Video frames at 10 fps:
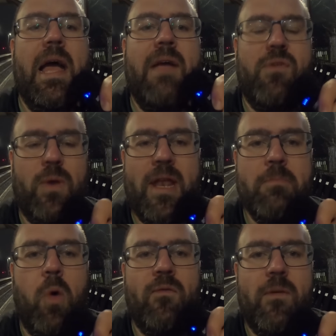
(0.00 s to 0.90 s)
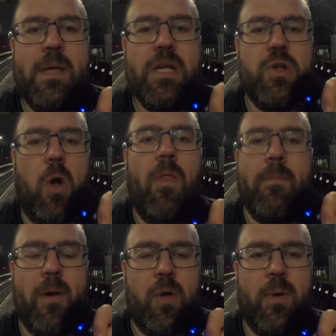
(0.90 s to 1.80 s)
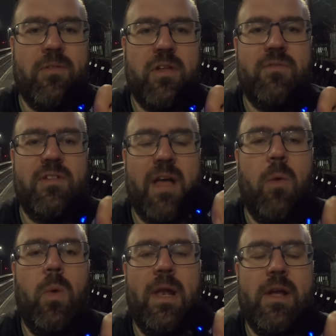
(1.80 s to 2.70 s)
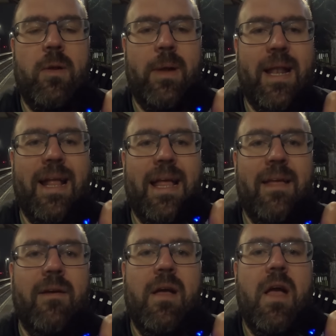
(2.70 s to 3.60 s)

If you want any more information on the merry-go-round services, I will include a link